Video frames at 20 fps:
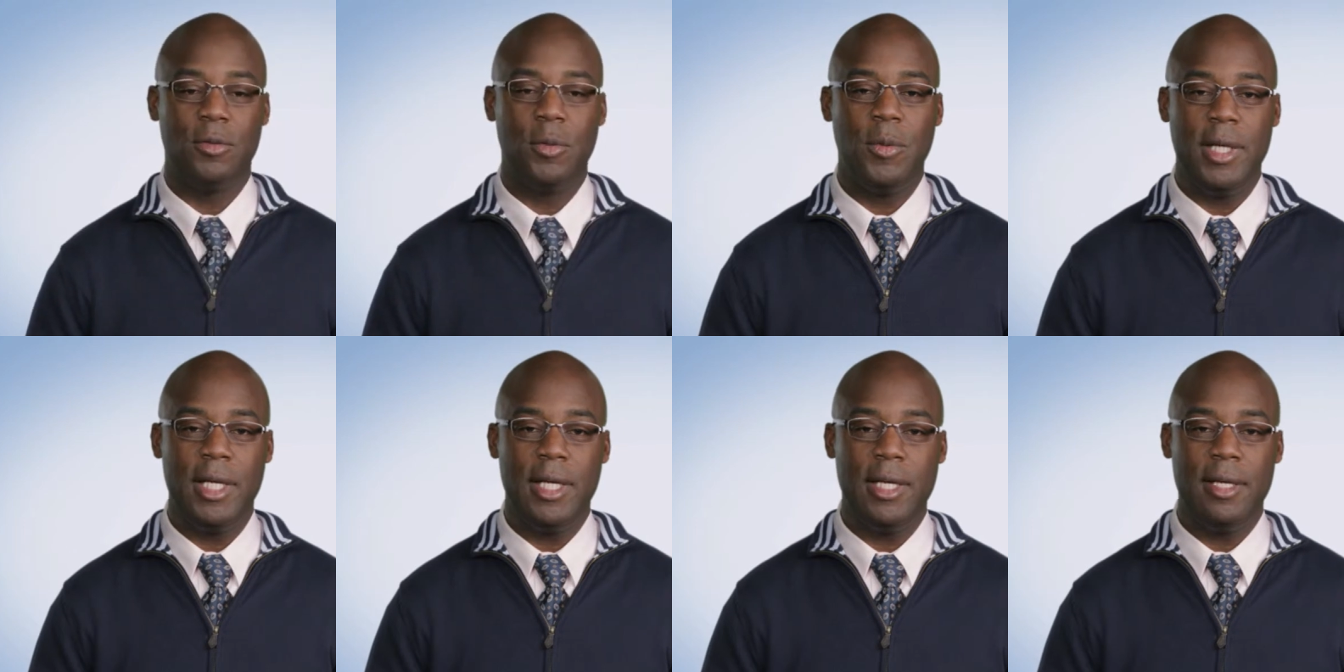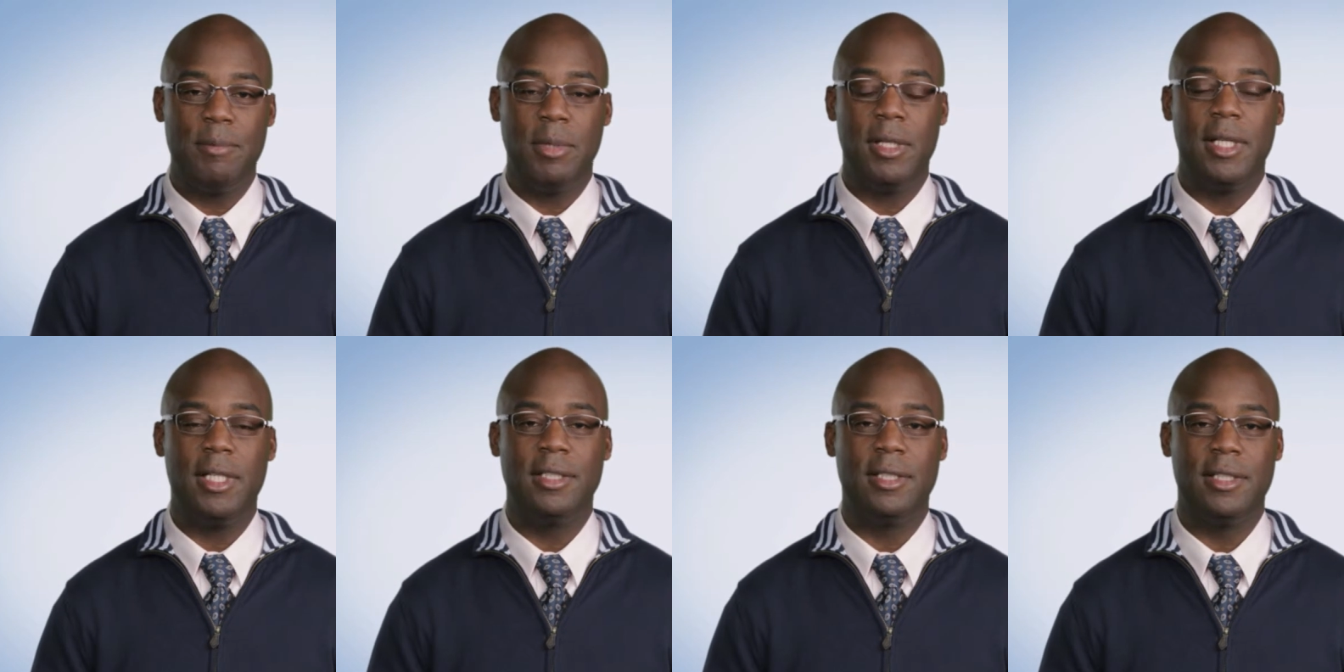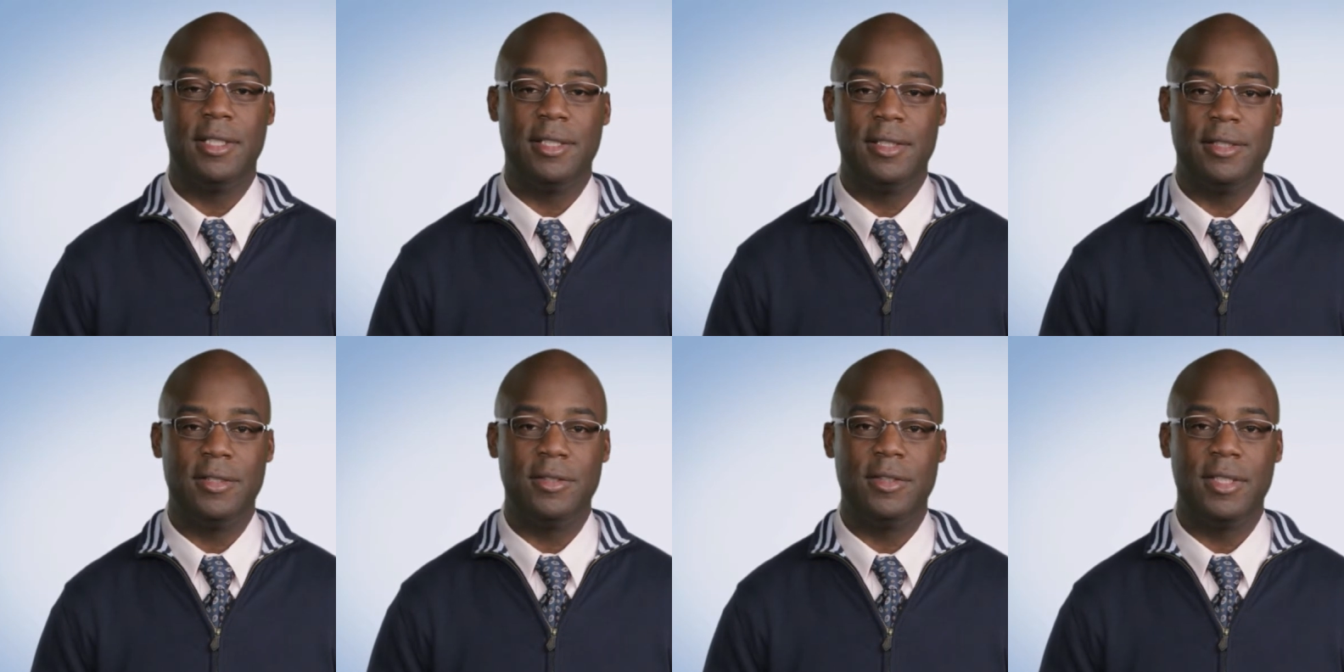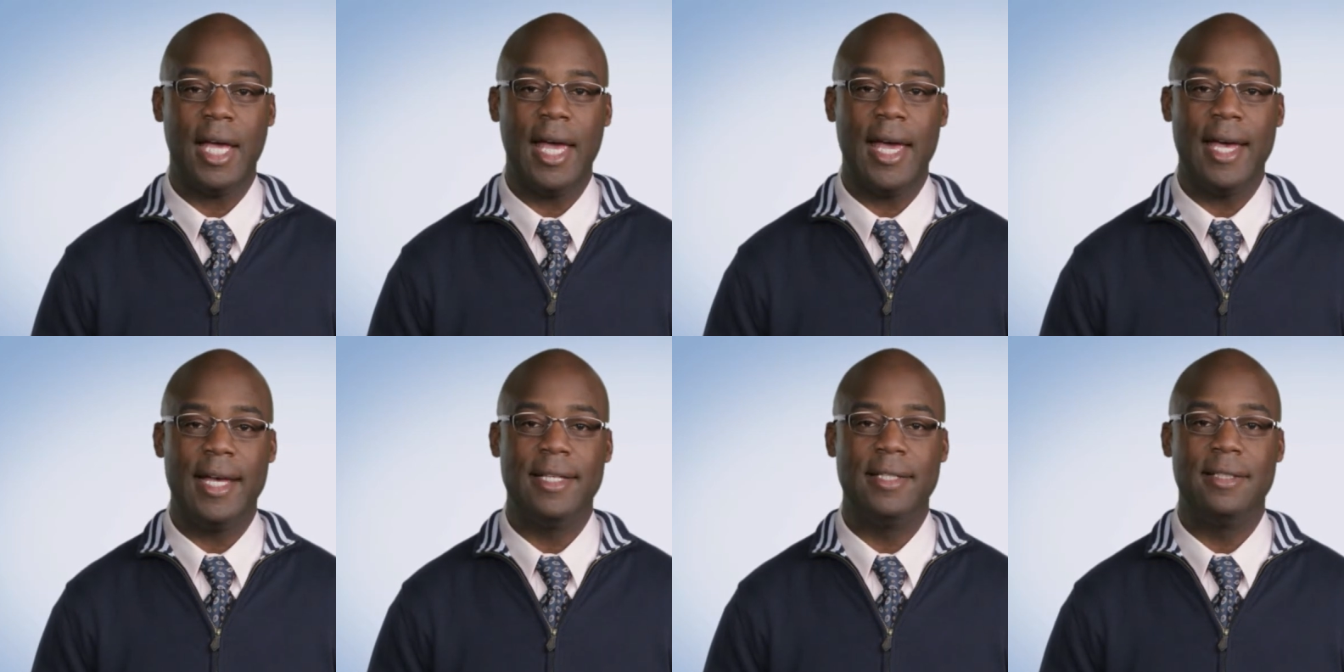20 plus years
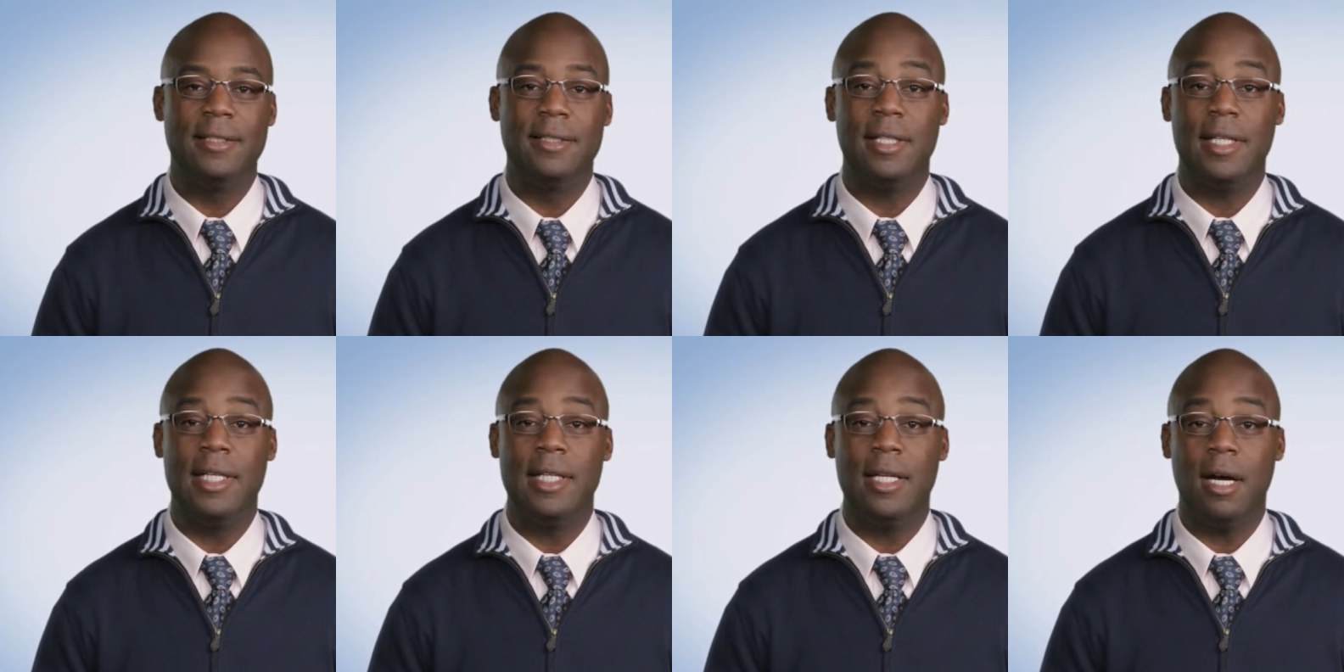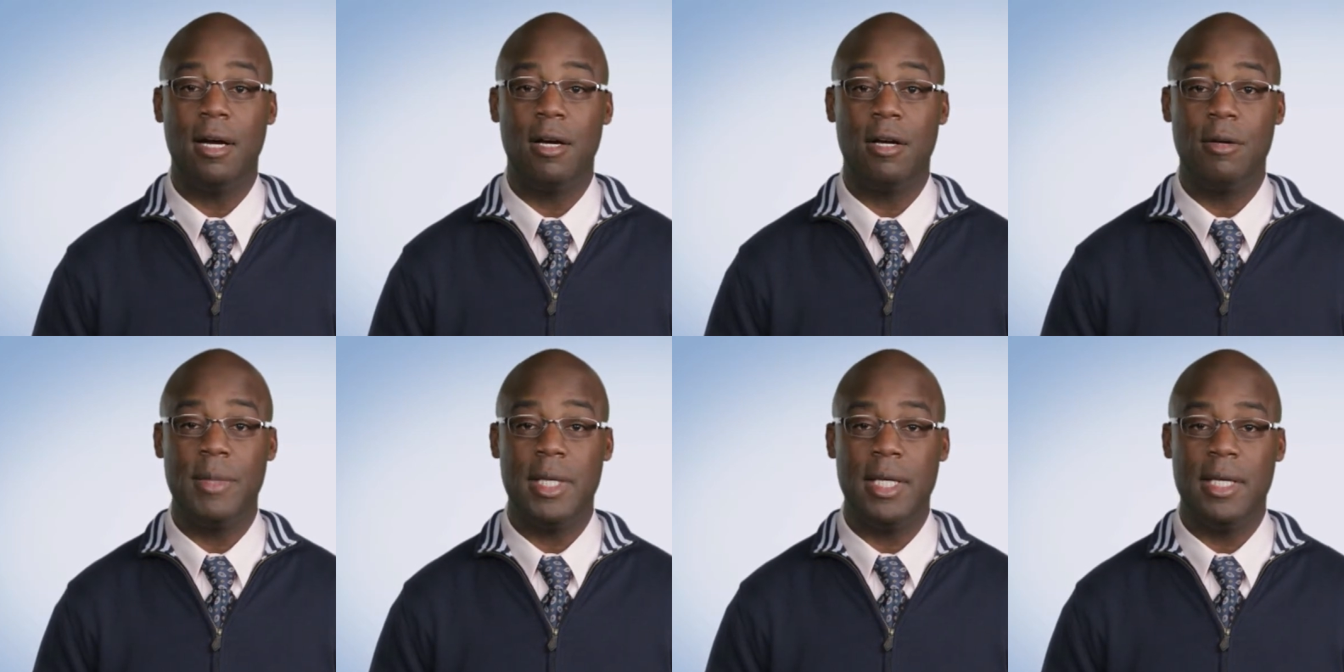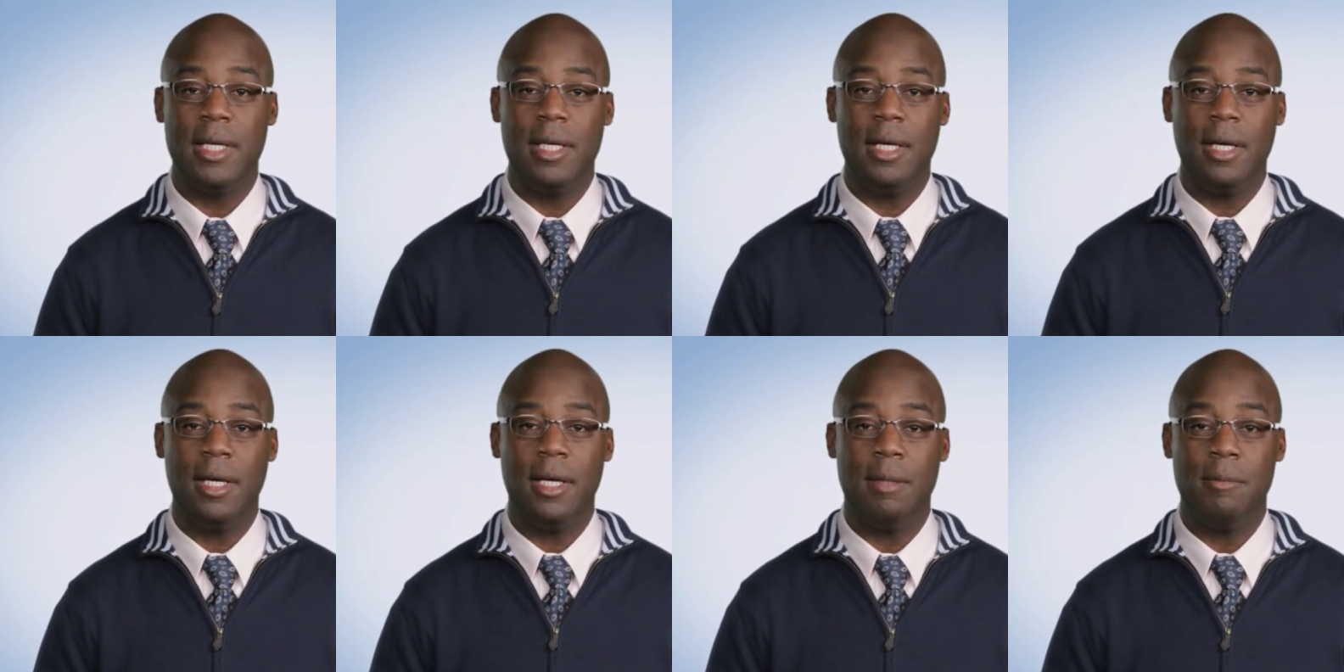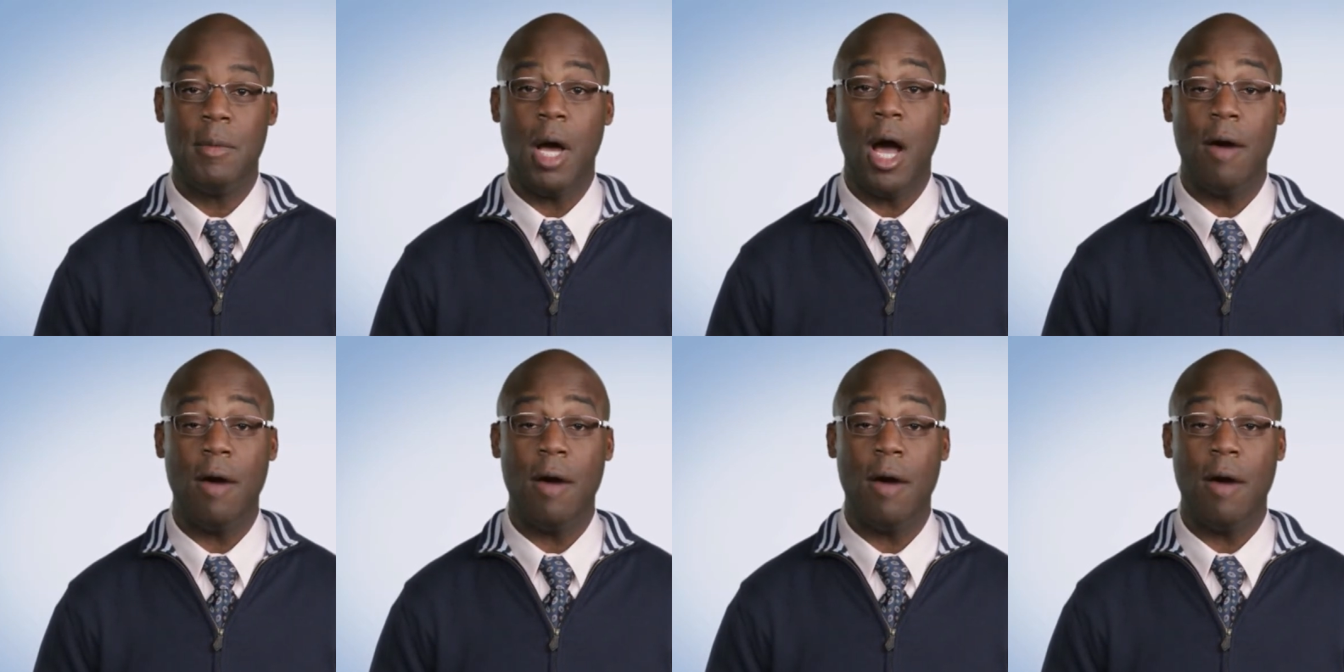as an Army um,